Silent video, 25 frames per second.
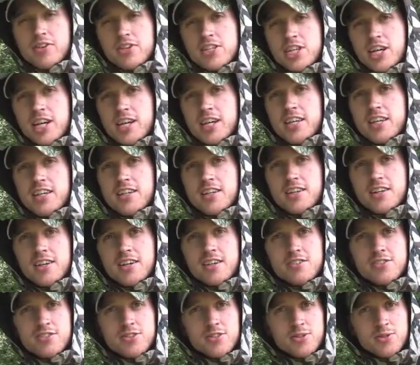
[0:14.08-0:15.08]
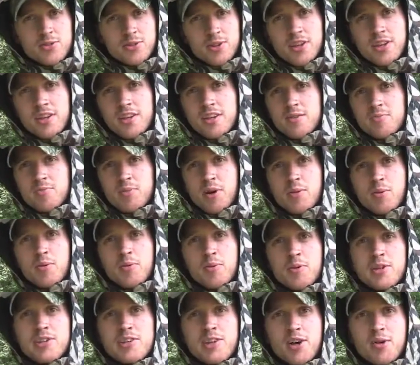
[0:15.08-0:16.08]
jacket, as you can
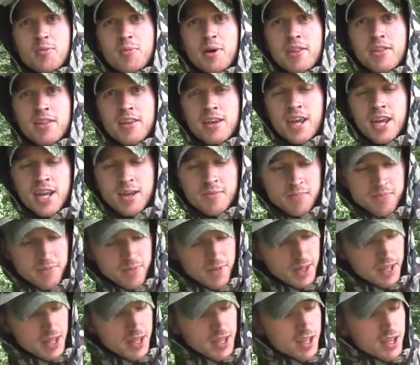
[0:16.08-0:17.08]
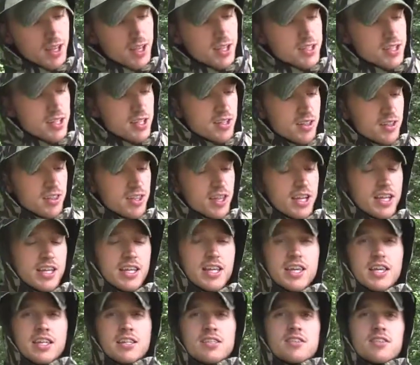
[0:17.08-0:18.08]
probably tell by the name.
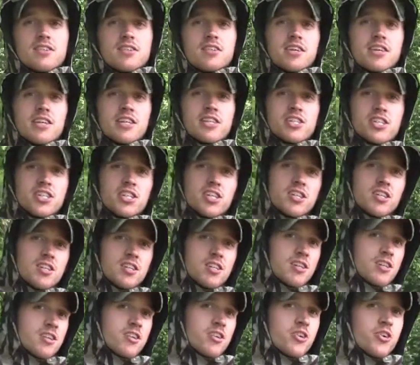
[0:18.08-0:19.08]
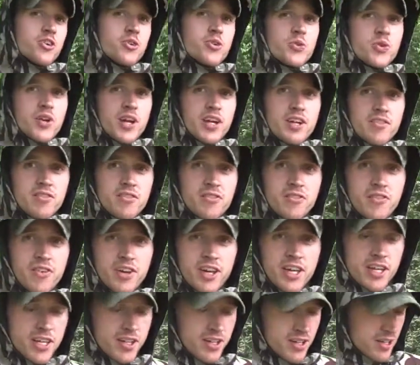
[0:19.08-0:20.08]
Synthetic insulation, great
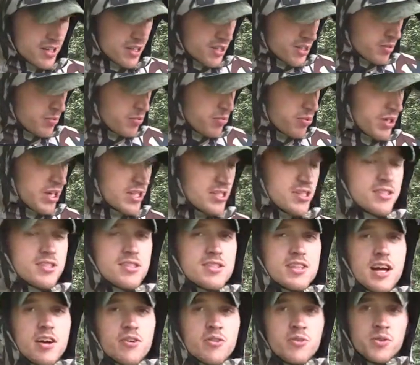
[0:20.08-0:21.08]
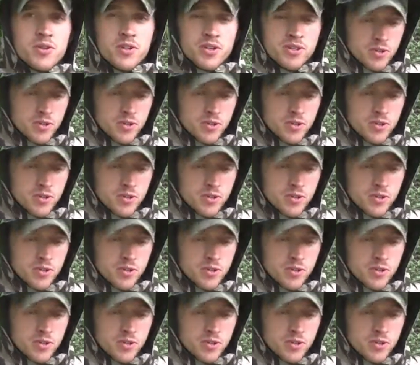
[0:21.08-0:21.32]
fit, compresses down really